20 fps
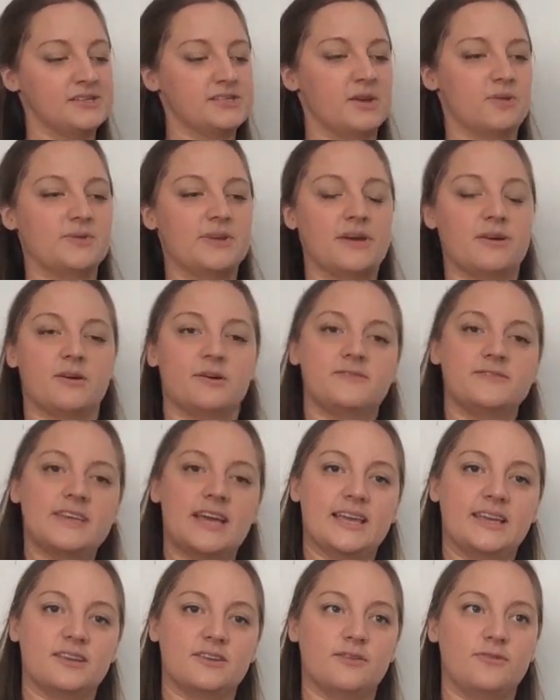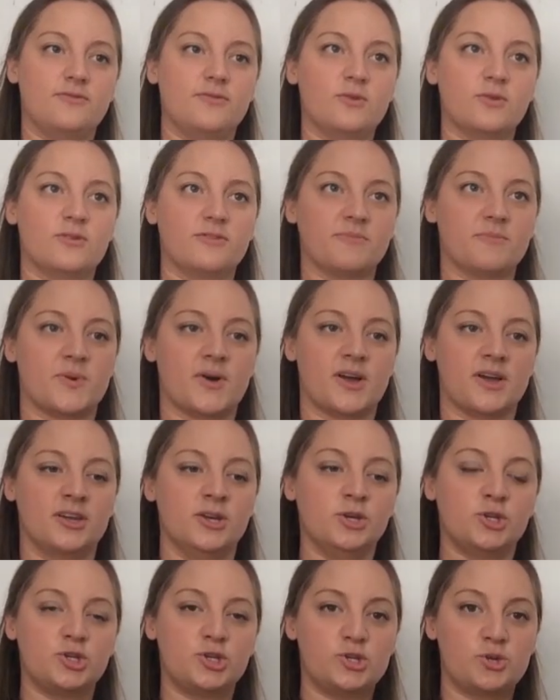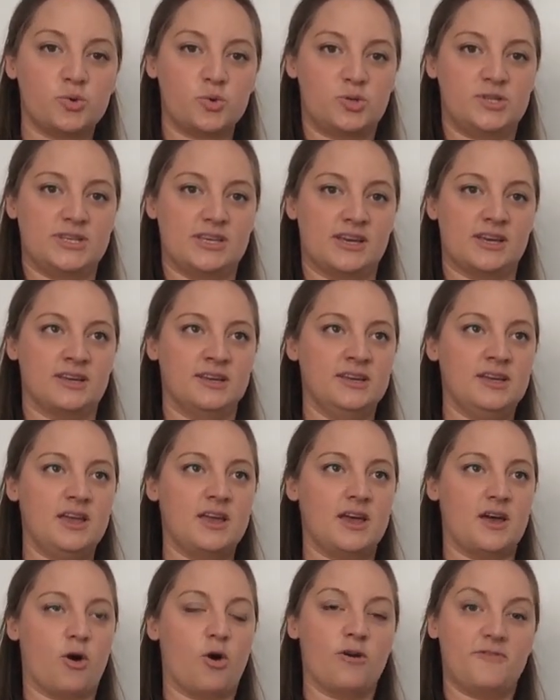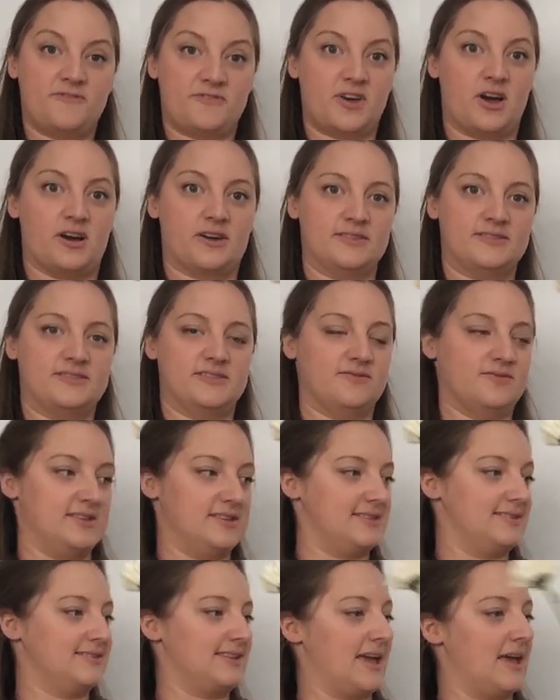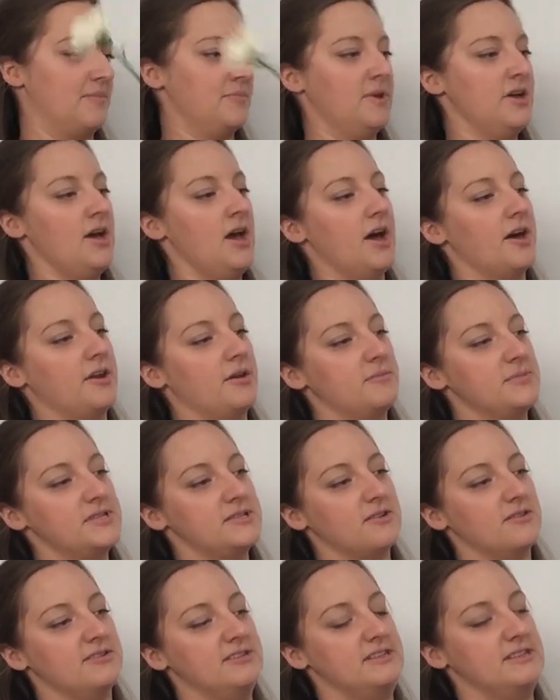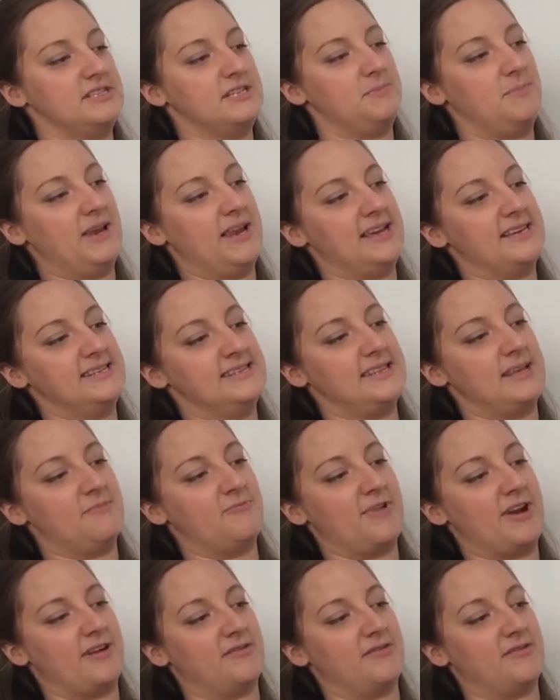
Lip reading: So now I've taken a few of my shorter offcuts of the stem, and I'm starting to place them